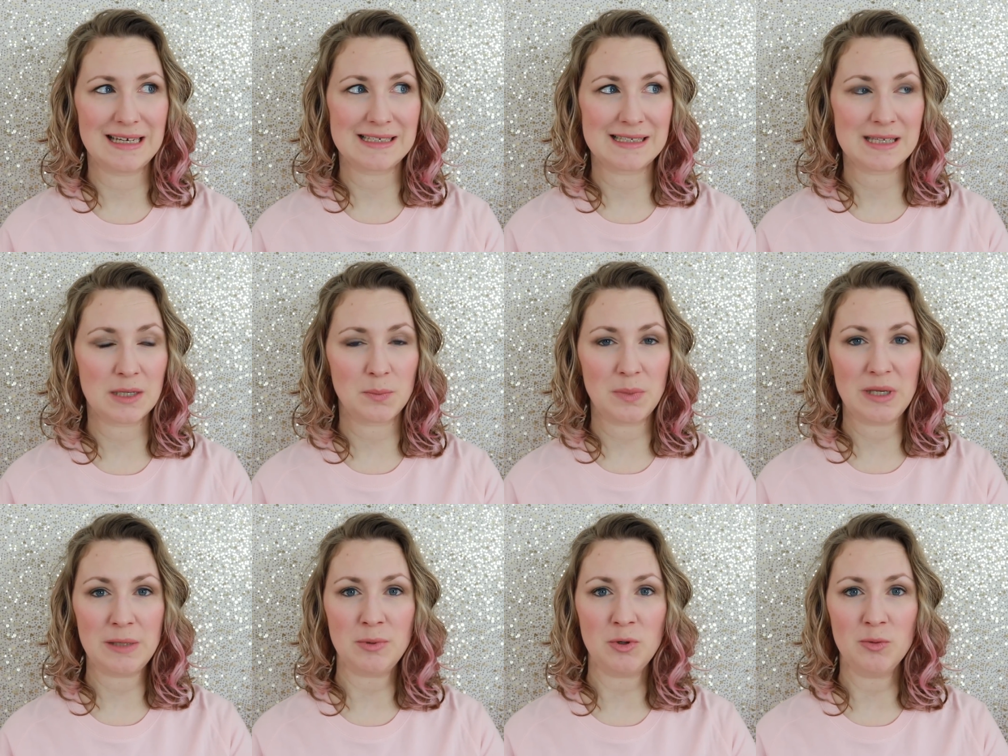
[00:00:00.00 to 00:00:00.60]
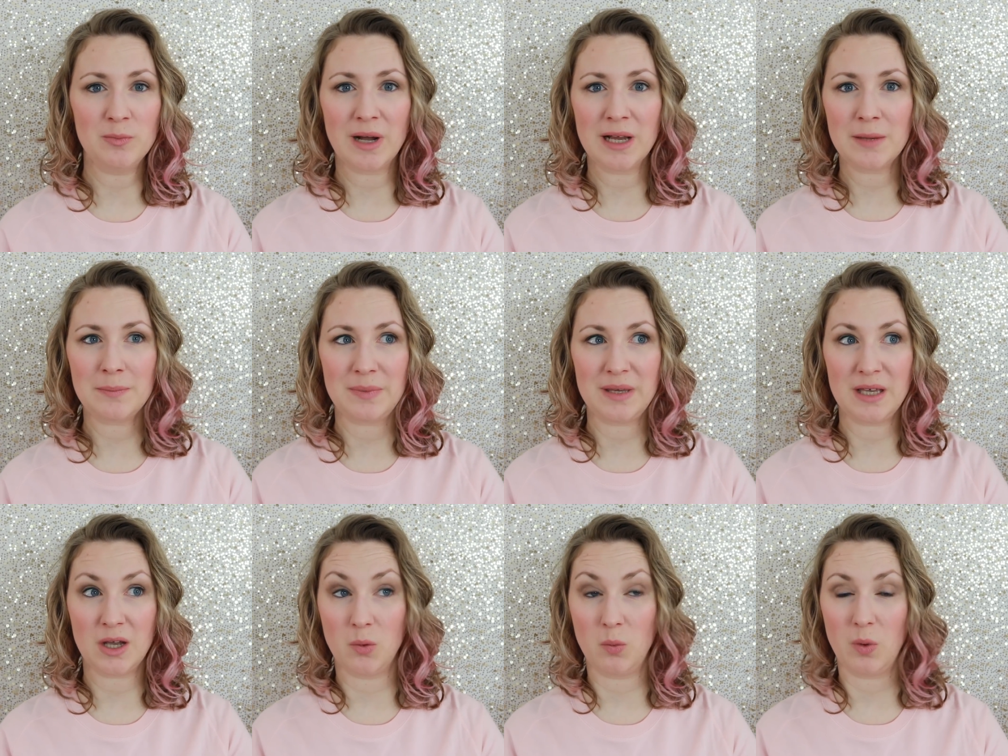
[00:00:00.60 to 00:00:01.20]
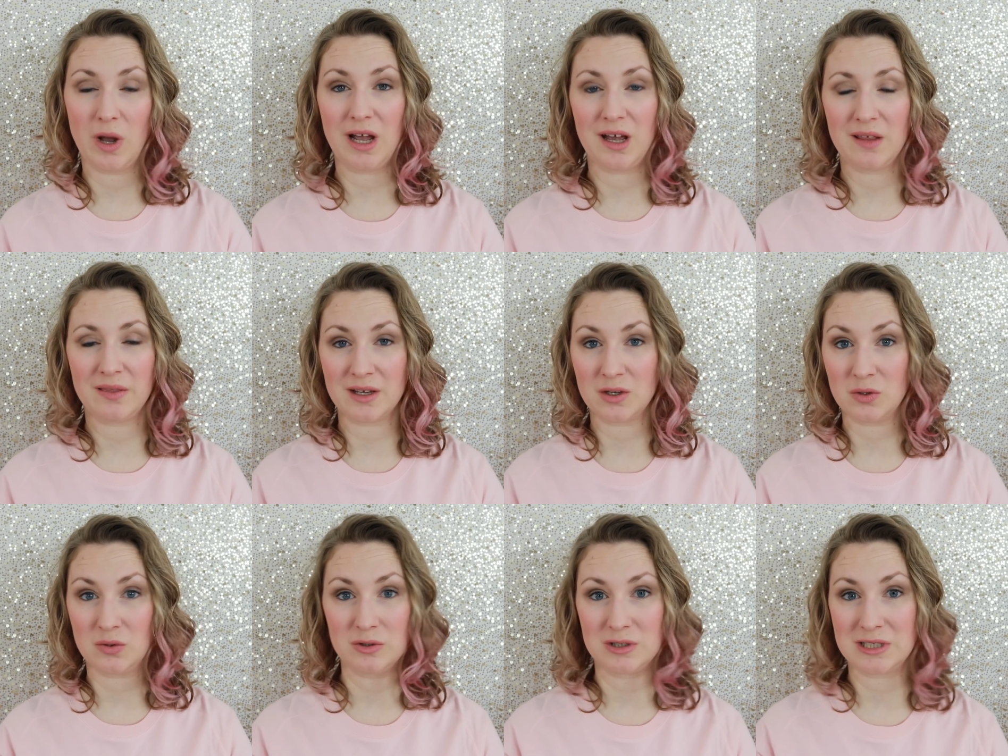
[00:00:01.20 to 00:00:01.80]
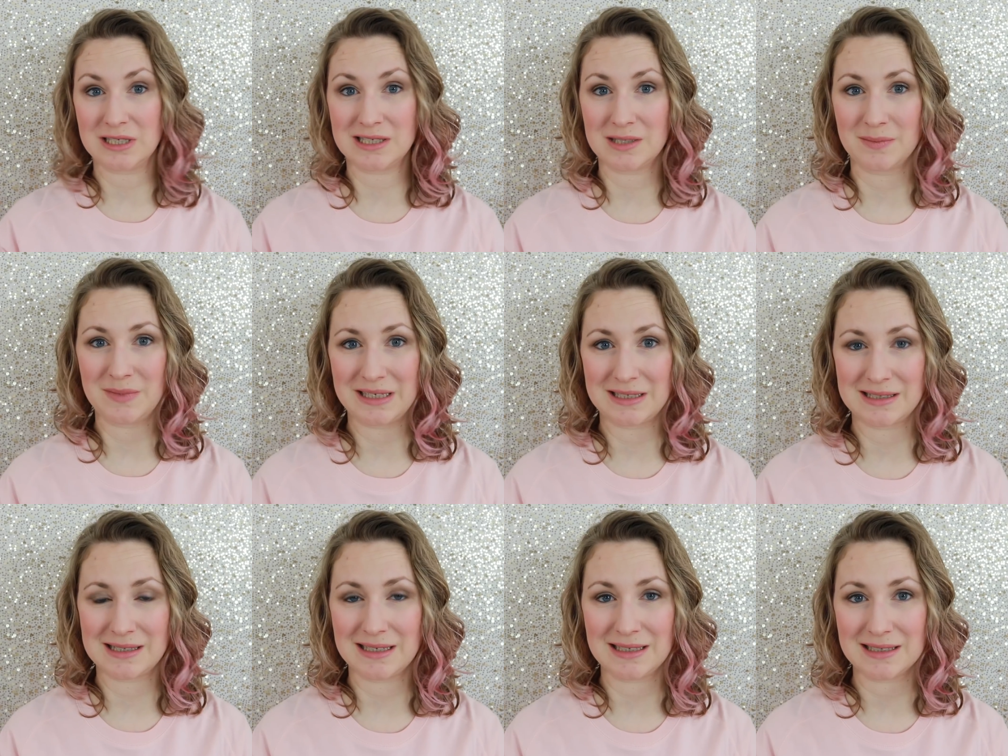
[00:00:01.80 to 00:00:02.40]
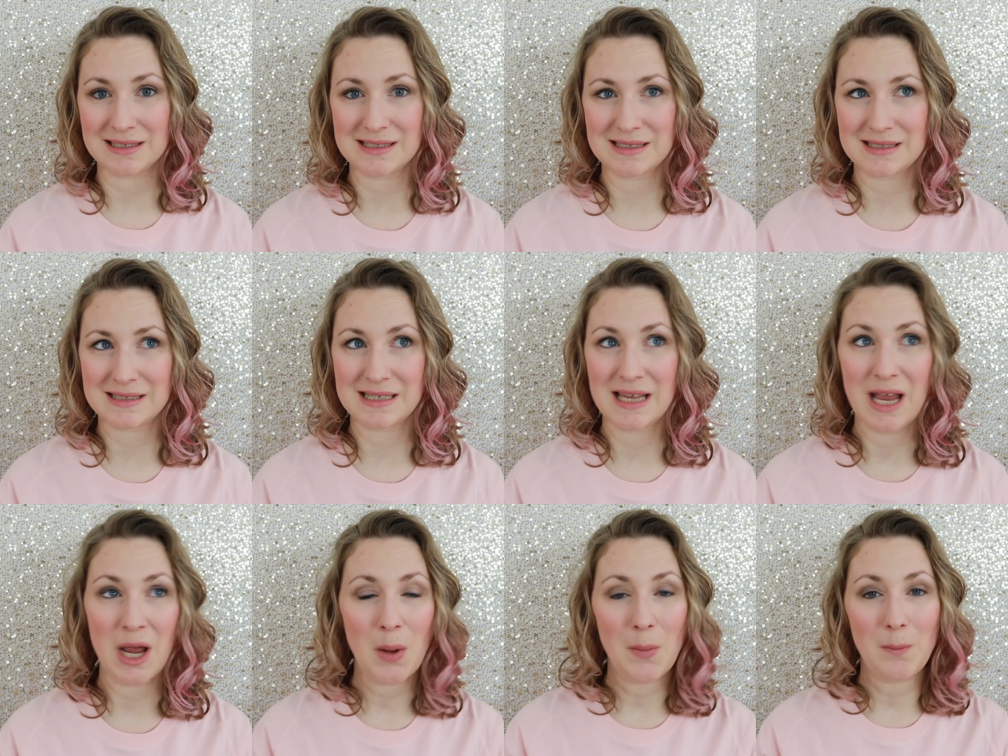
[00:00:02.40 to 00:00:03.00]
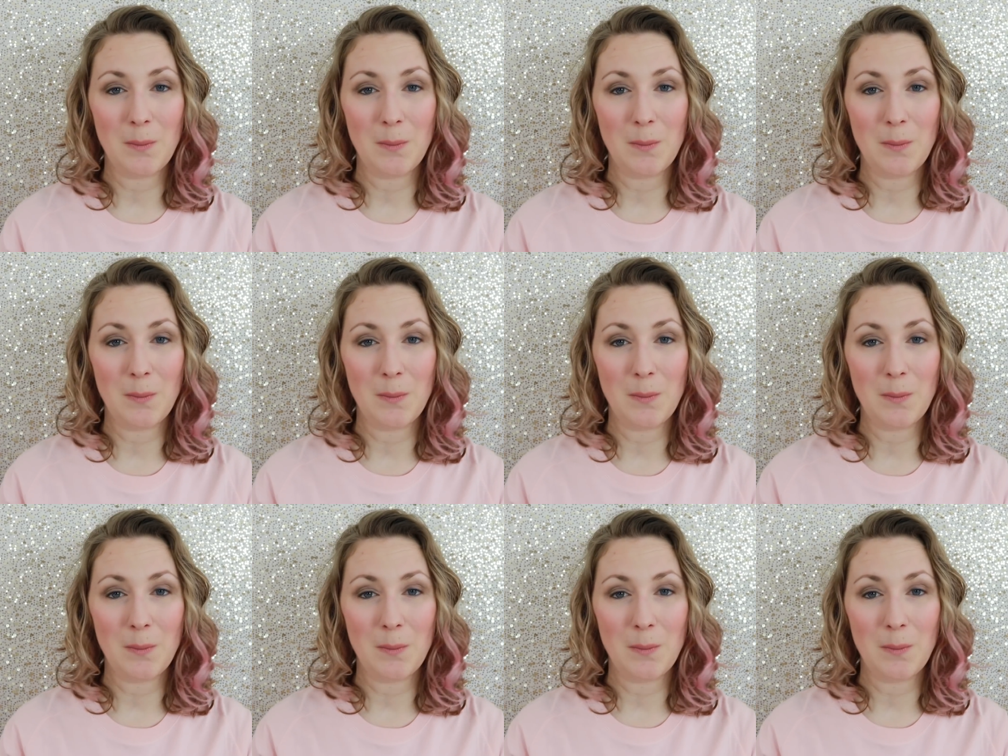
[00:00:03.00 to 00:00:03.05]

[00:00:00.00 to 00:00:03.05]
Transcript: is that people might be aware that autism exists,